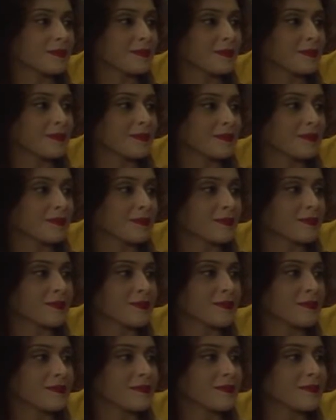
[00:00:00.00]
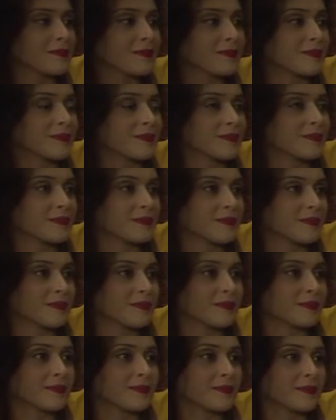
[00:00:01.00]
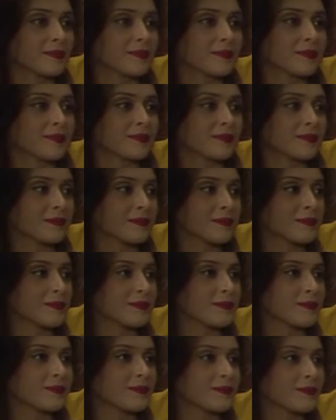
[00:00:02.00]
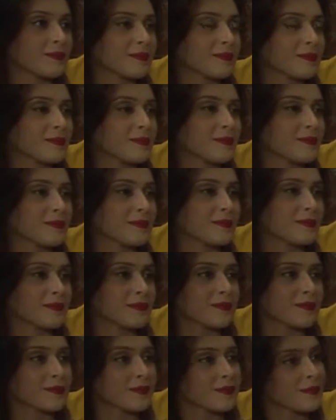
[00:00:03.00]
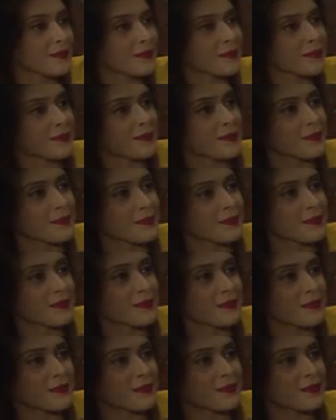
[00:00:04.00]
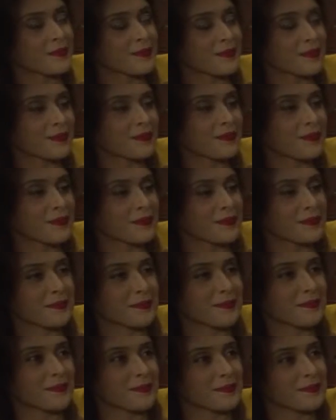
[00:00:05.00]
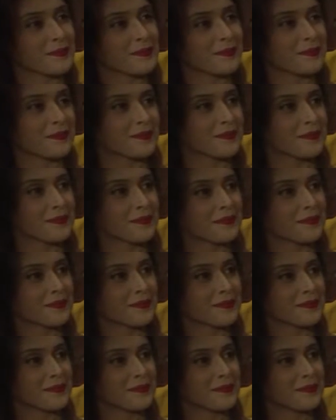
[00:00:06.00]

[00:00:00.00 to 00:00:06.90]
[no speech]